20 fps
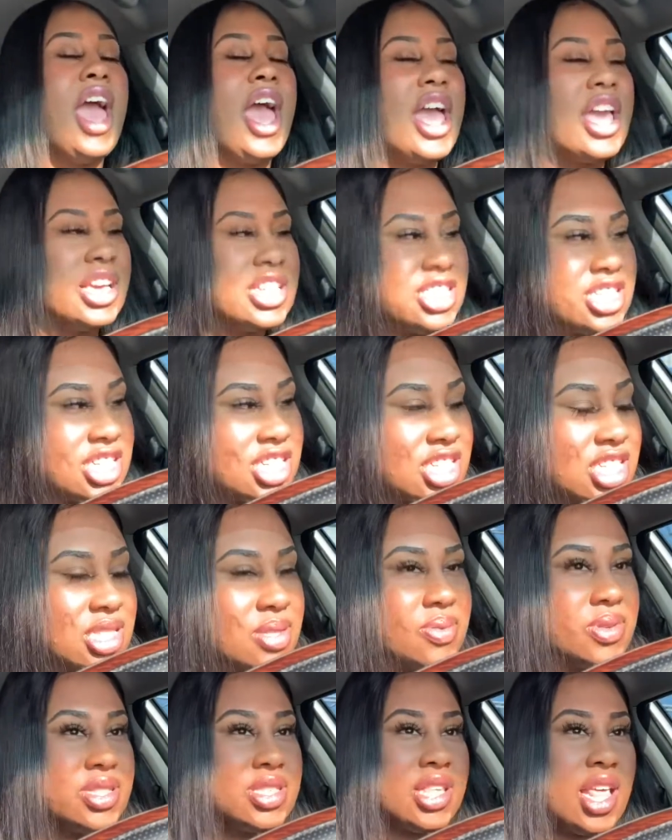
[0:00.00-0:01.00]
and she
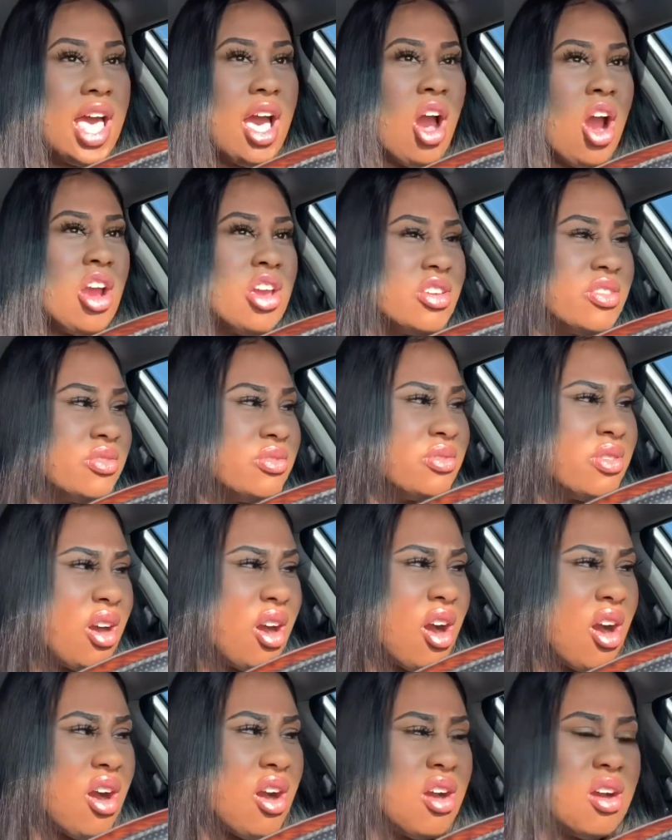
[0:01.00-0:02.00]
just was like,
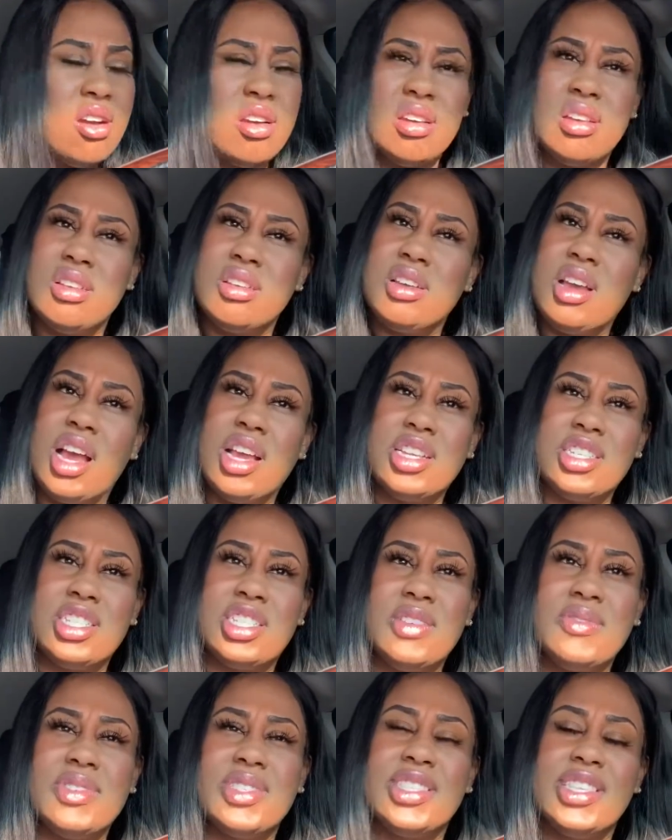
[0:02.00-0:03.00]

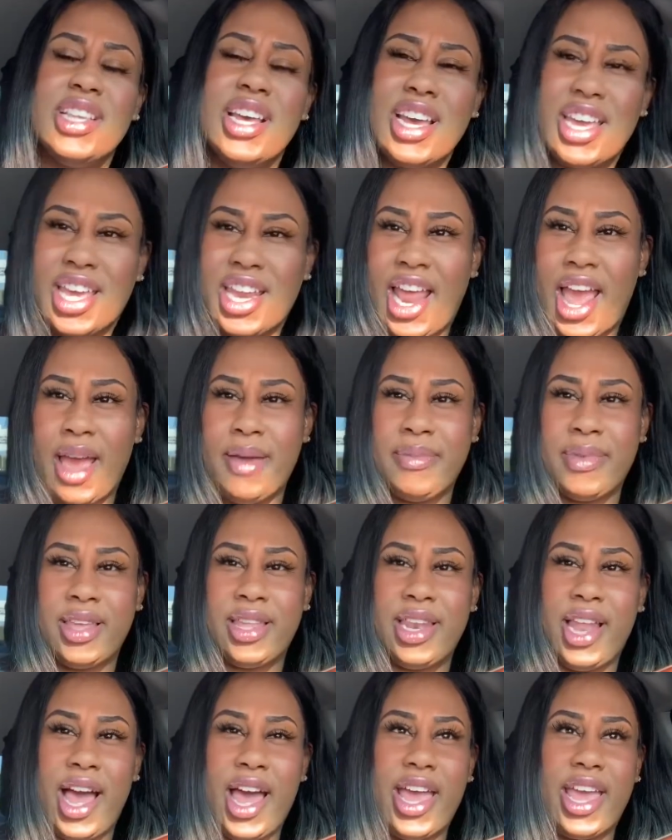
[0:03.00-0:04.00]
she was looking at me,
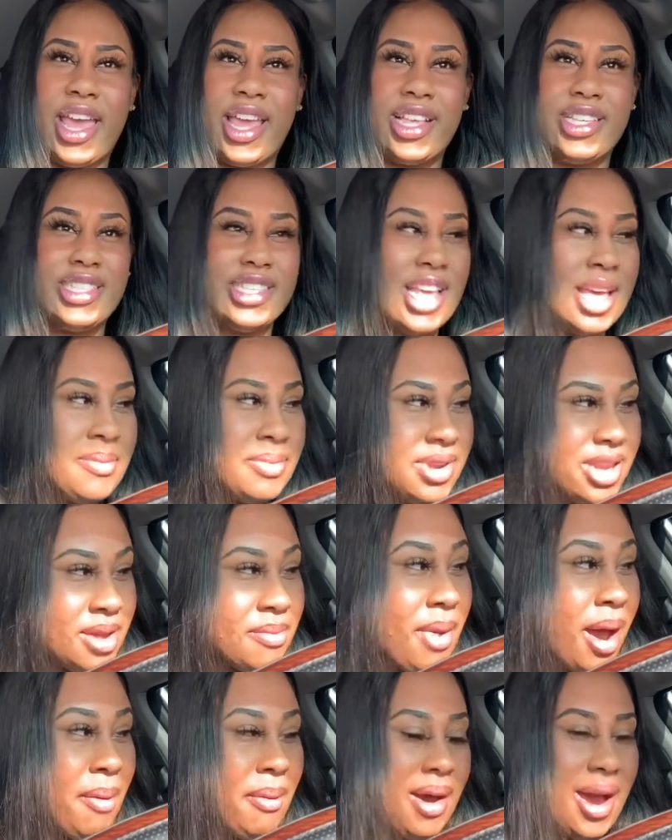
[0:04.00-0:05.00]
like examining
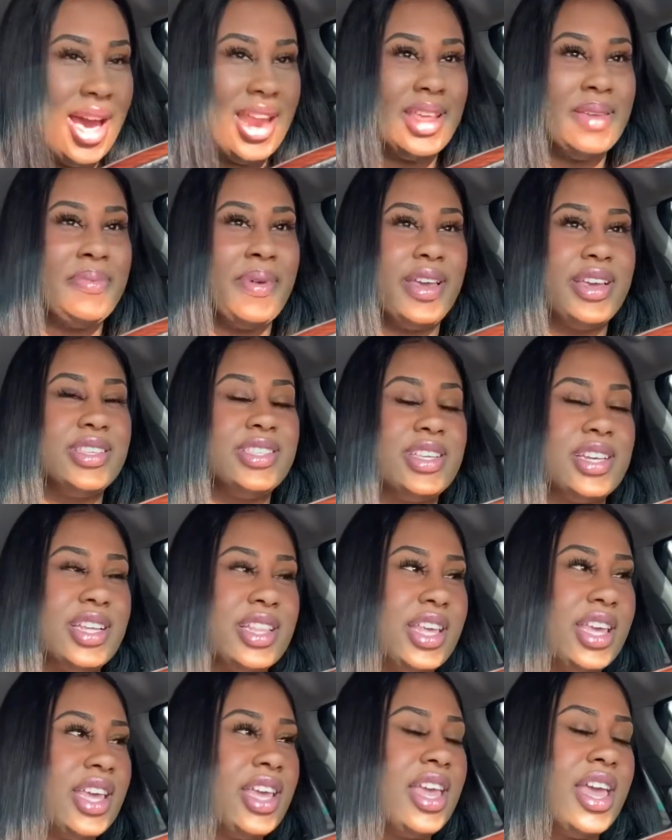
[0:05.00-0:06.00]
my body basically.